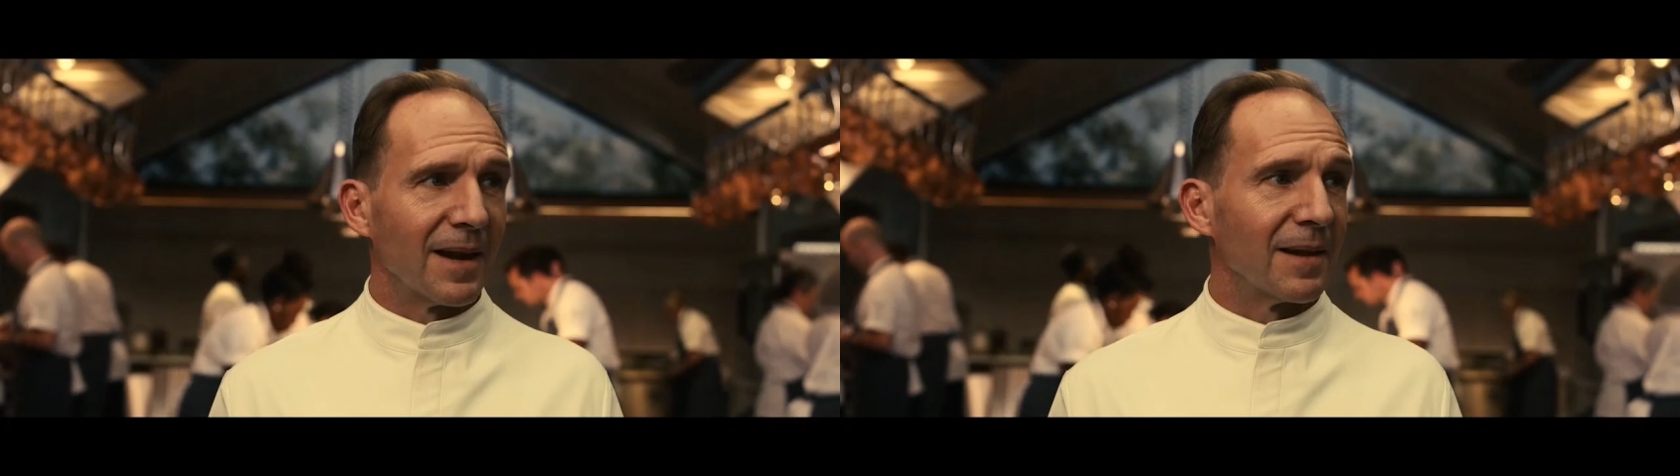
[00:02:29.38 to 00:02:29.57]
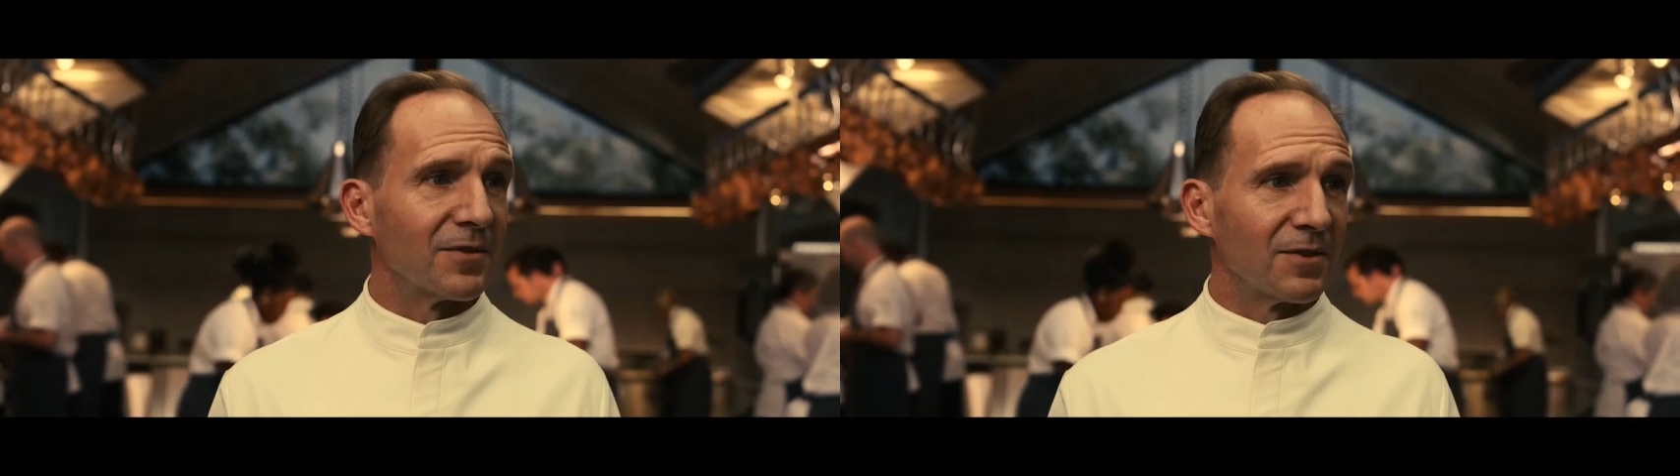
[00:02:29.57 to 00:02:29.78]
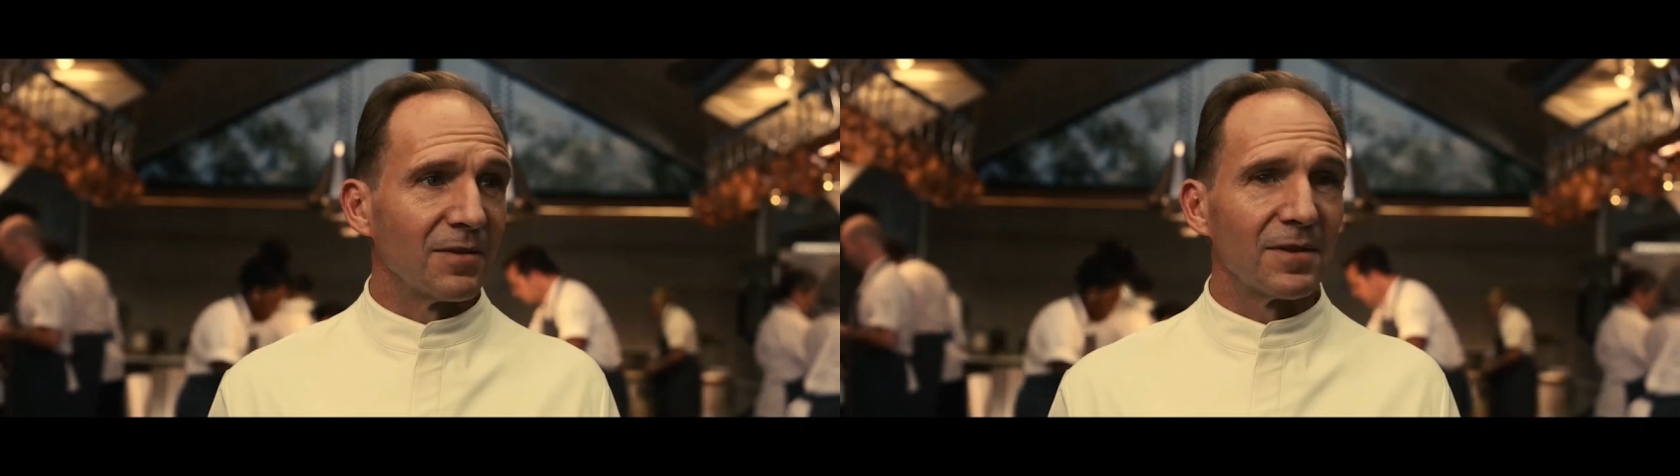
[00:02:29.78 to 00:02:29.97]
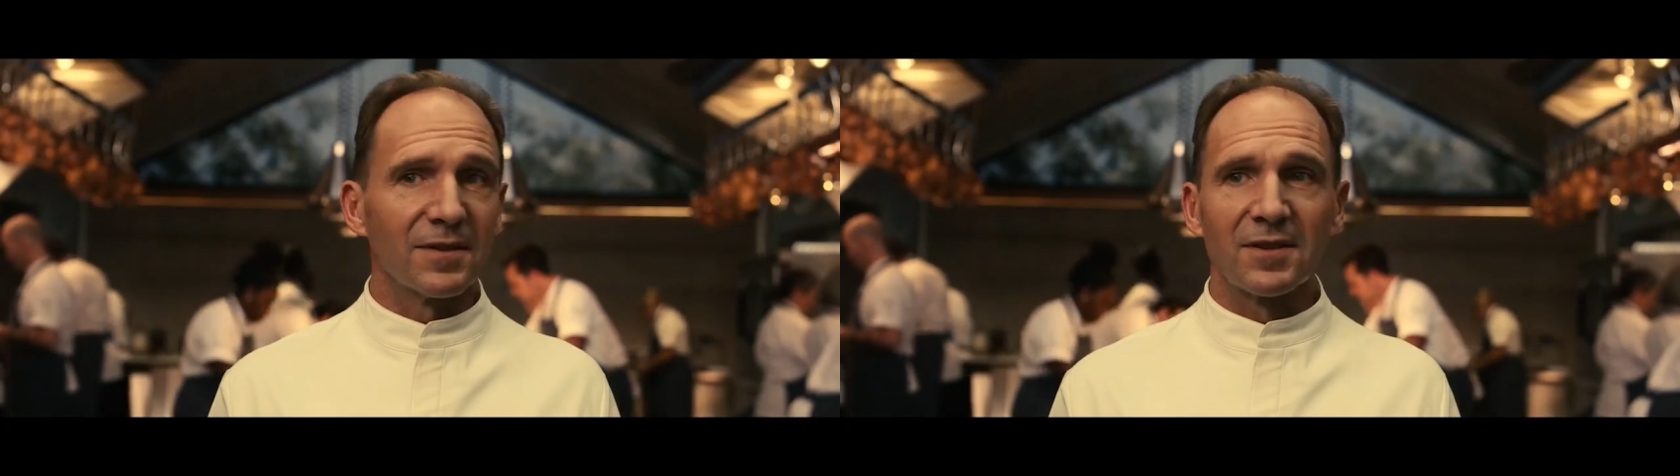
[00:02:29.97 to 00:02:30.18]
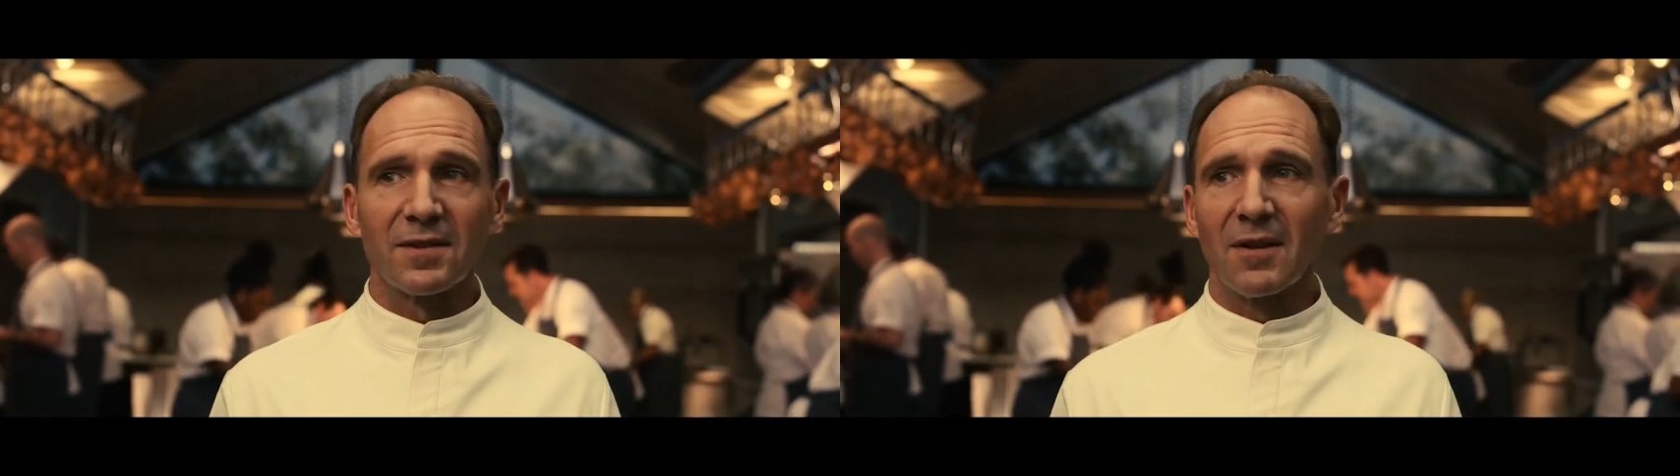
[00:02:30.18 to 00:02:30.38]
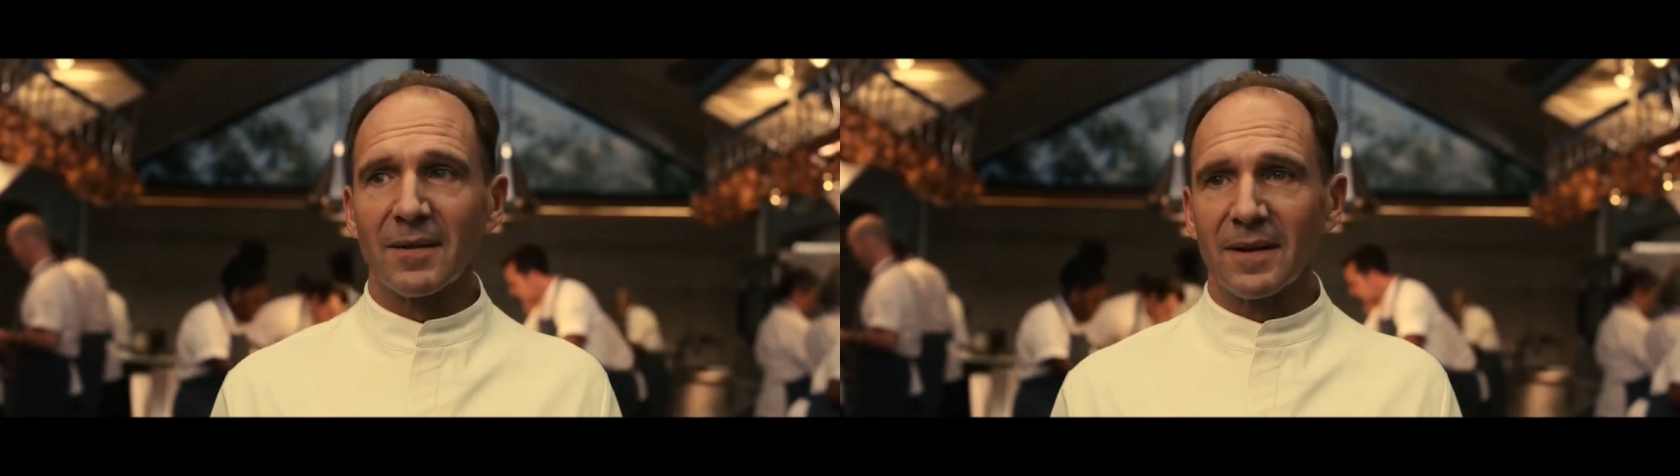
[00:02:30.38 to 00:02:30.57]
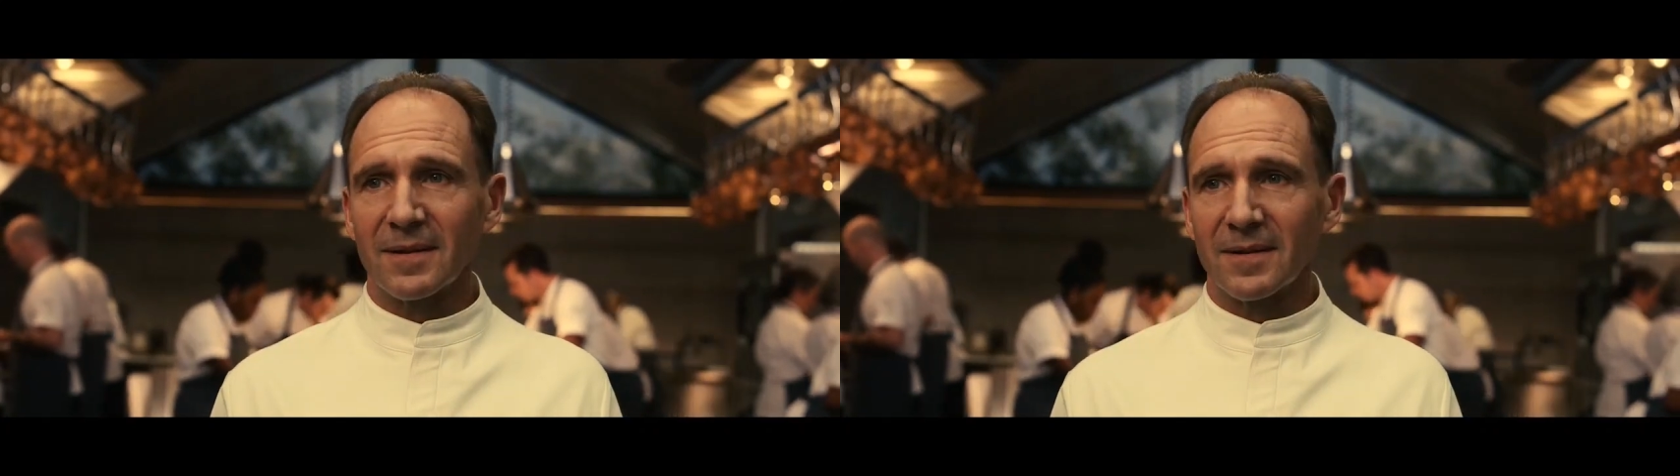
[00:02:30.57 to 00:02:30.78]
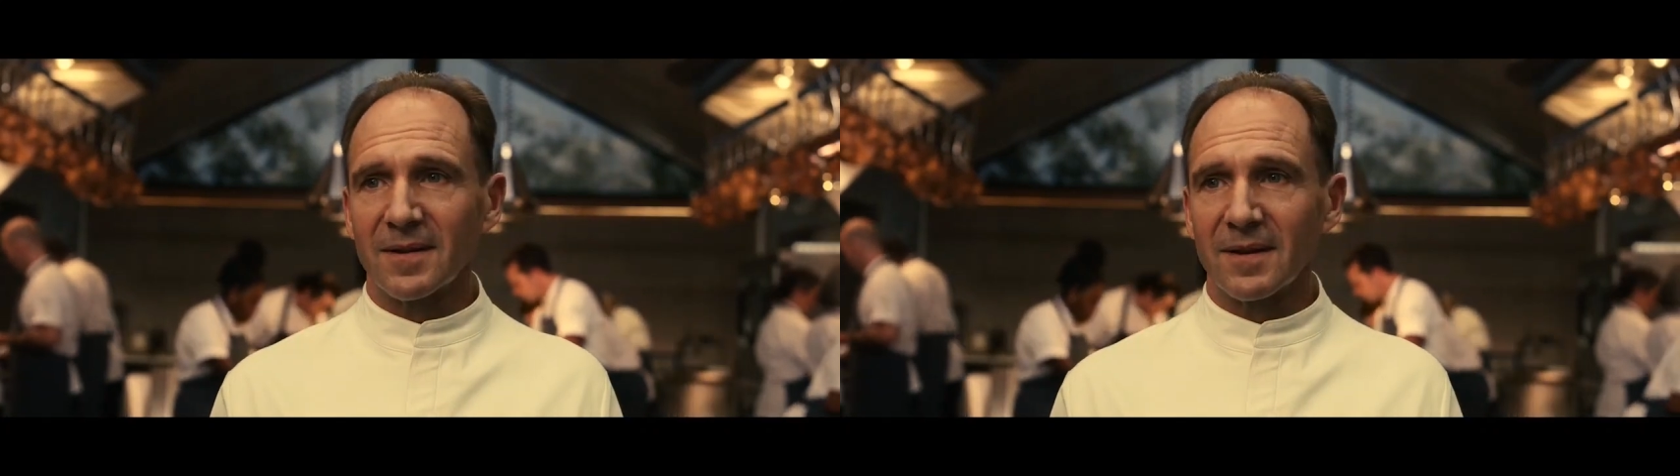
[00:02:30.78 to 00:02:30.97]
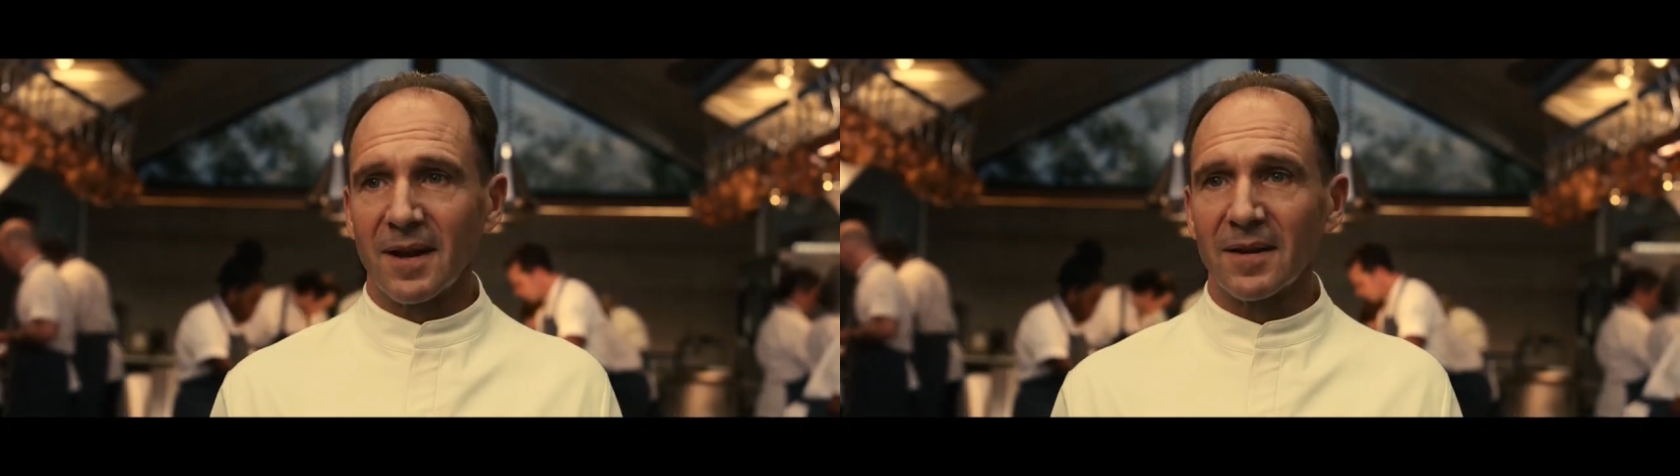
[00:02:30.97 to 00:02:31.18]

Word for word: their stomachs, because their menu